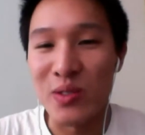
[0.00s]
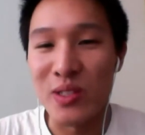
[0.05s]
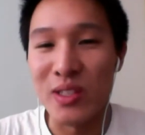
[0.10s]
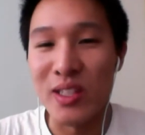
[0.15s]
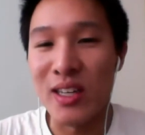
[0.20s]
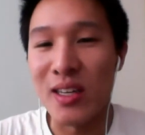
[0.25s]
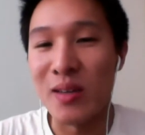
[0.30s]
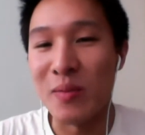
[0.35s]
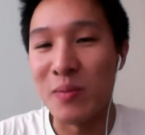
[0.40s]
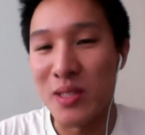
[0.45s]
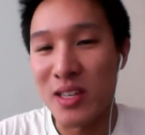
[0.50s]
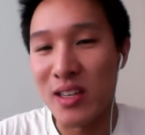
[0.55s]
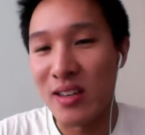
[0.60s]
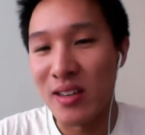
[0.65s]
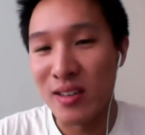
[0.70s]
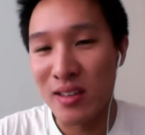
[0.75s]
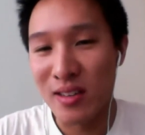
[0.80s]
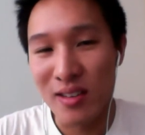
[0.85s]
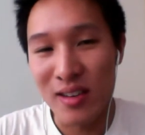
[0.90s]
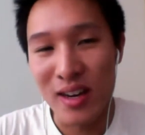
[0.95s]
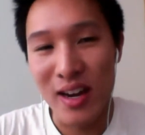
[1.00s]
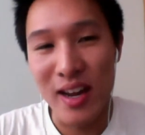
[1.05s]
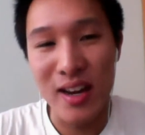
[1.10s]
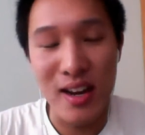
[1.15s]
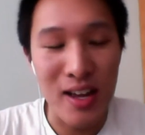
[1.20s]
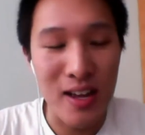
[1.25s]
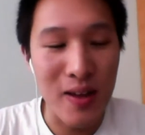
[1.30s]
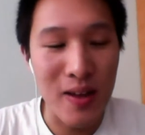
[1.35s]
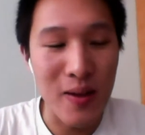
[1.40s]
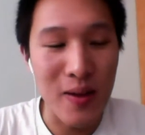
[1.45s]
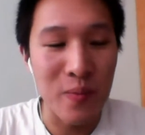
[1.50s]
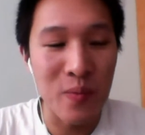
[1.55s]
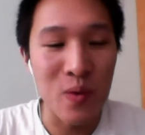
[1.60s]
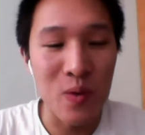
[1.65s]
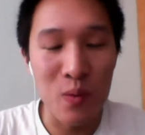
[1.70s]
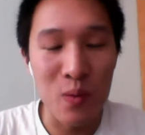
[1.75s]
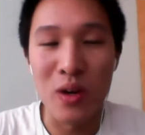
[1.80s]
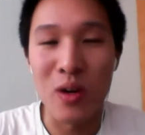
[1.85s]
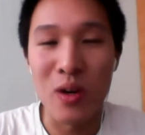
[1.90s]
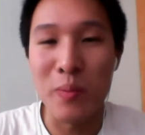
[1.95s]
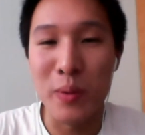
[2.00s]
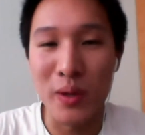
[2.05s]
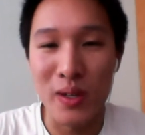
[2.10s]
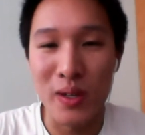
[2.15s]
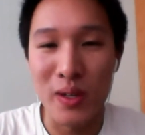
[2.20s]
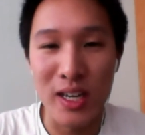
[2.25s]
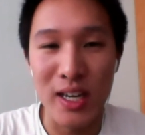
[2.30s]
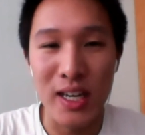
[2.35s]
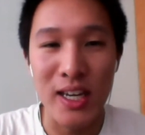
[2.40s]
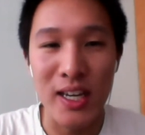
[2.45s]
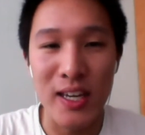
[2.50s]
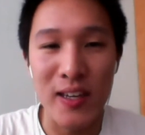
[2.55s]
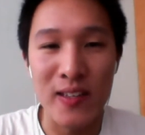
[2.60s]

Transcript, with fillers: really comes in. Right? Um, what we're building